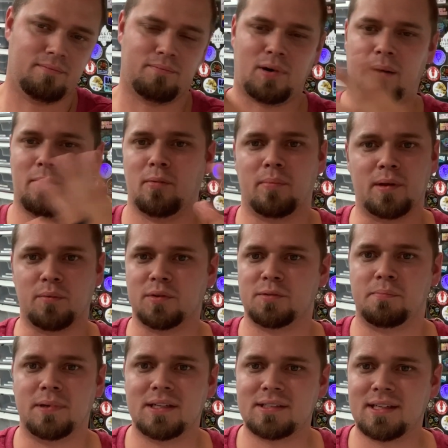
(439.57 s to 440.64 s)
probably was
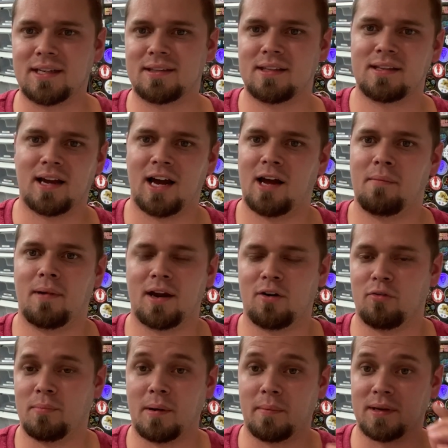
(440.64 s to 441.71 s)
busy at the time. I
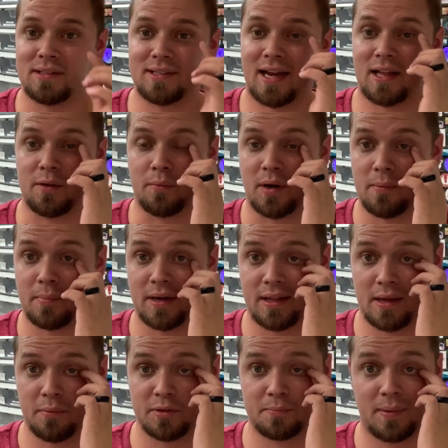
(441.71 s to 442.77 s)
don't remember exactly what, but
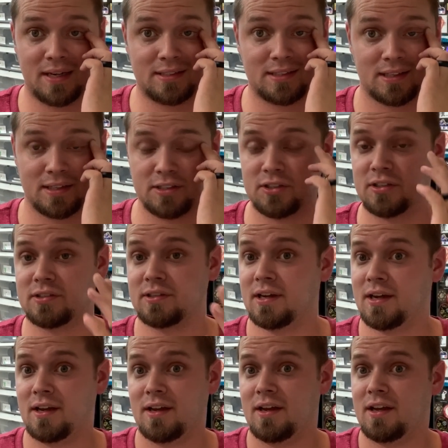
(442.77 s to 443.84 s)
it was basically just,
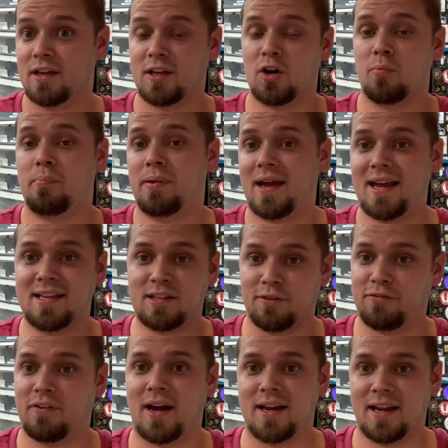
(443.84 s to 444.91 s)
you know, pay to
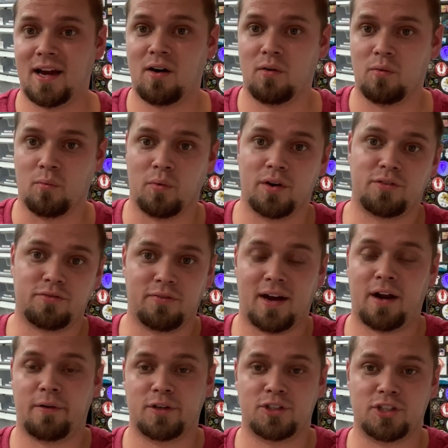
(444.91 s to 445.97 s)
find out which
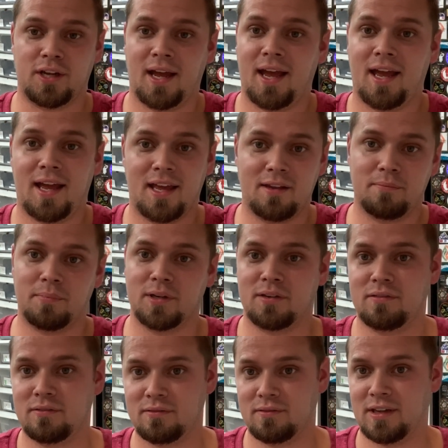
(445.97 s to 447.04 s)
virus she had, but
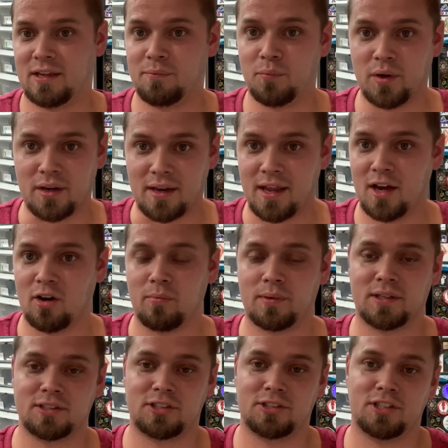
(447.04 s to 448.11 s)
it wouldn't help
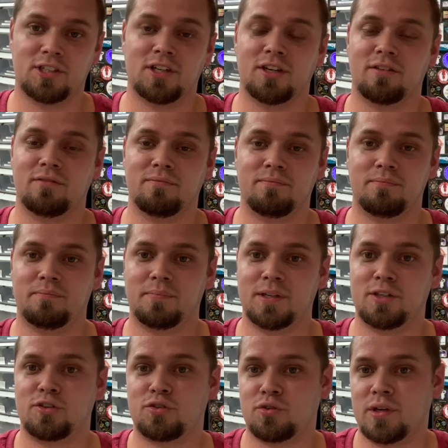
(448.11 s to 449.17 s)
because she couldn't be
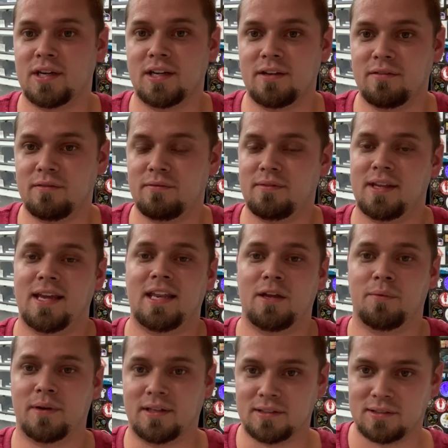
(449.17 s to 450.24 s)
treated
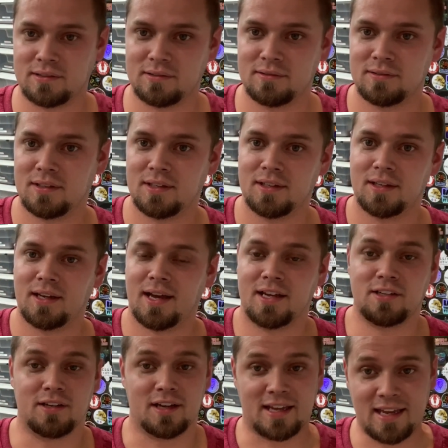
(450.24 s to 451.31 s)
anyways.
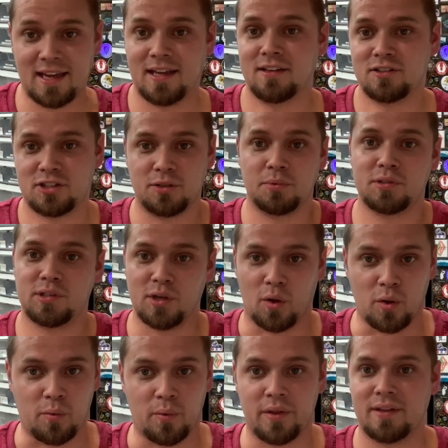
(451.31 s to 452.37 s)
And again, she was the
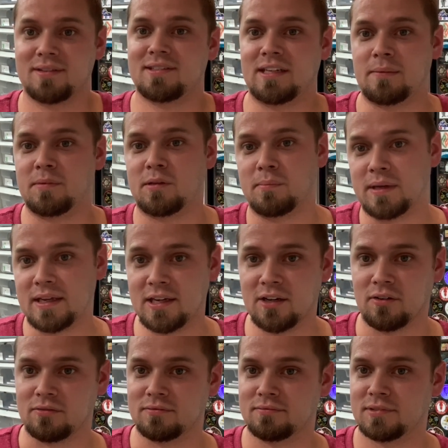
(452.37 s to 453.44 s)
only one that seemed to be
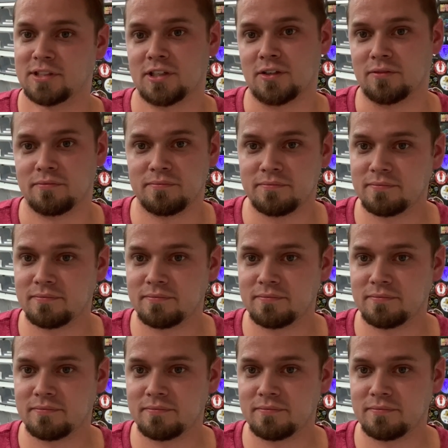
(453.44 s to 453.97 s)
ill. So